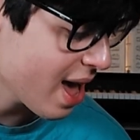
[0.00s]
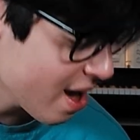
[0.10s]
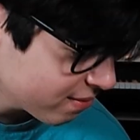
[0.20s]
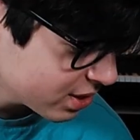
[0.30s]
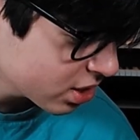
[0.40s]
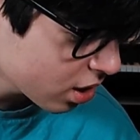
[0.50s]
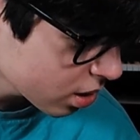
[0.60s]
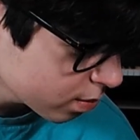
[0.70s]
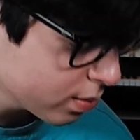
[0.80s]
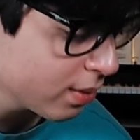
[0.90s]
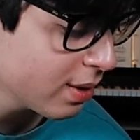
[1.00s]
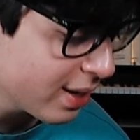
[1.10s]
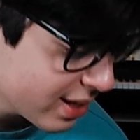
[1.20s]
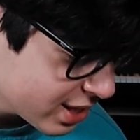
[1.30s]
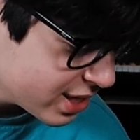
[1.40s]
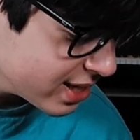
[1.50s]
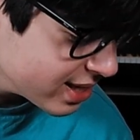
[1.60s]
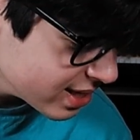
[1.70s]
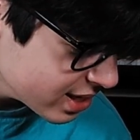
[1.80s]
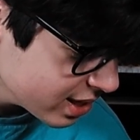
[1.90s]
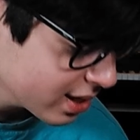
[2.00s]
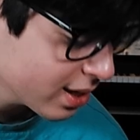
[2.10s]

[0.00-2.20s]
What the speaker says: F sharp, G,